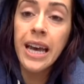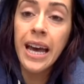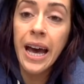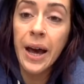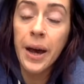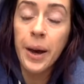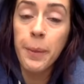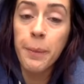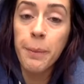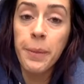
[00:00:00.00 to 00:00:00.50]

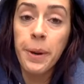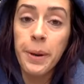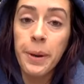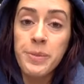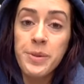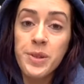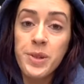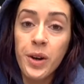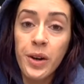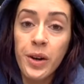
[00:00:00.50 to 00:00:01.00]
I'm
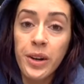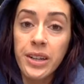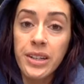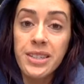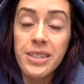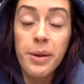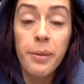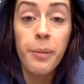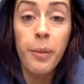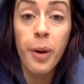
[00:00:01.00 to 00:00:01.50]
starting
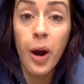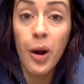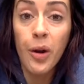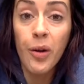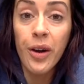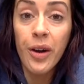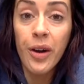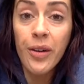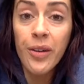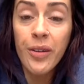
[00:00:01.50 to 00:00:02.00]

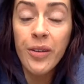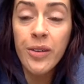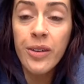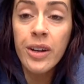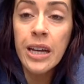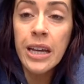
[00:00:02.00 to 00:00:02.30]
tomorrow.